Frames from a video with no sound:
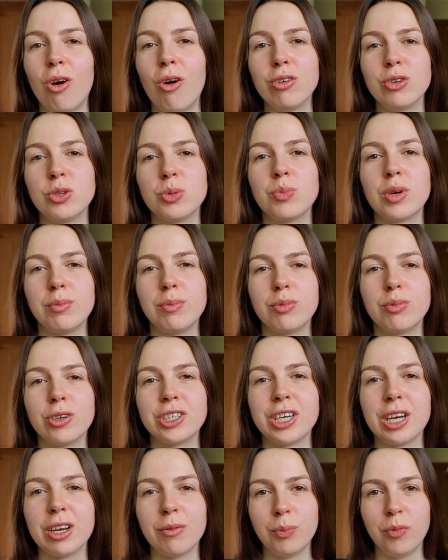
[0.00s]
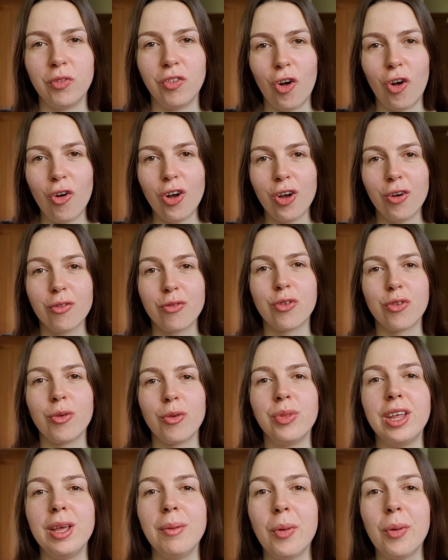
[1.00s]
Osprey Project vlog from
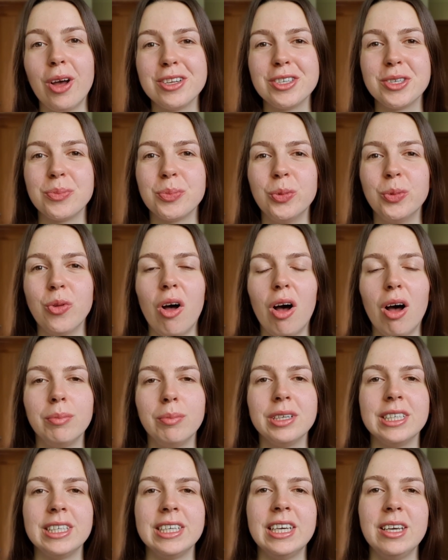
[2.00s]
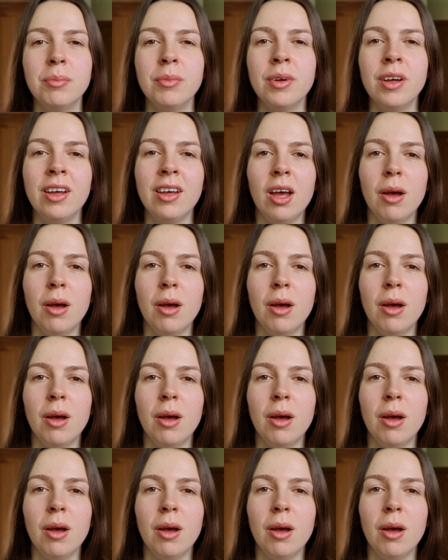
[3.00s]
the Birds of Poole Harbour team.